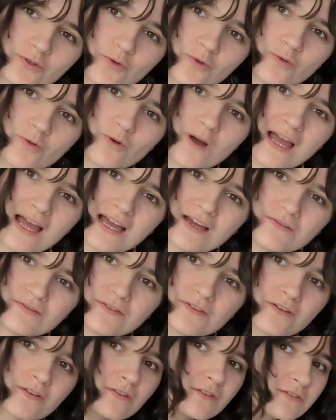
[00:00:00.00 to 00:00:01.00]
know if
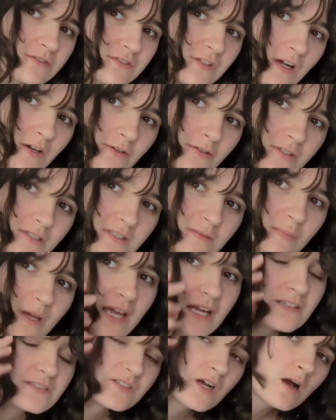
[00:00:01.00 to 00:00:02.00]
the sound
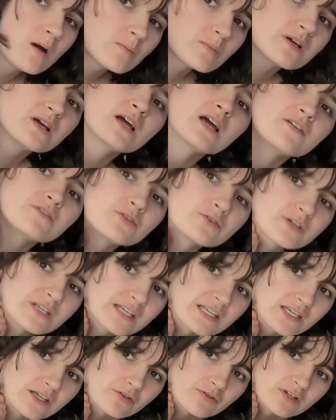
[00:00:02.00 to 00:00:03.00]
picks up, if you can
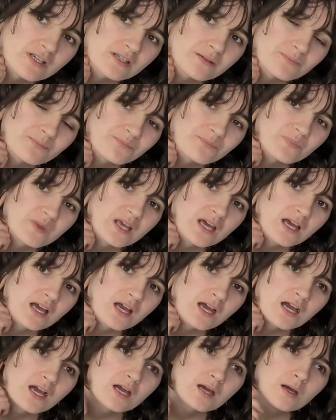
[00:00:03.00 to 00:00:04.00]
hear it.
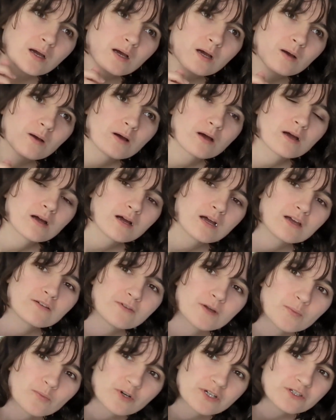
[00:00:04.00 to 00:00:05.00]
If
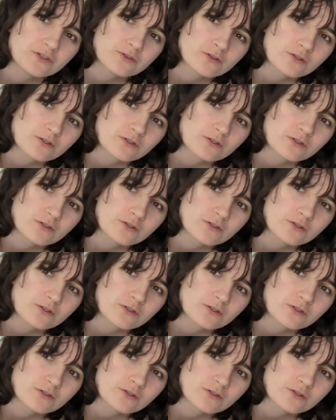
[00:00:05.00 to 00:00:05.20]
I bring you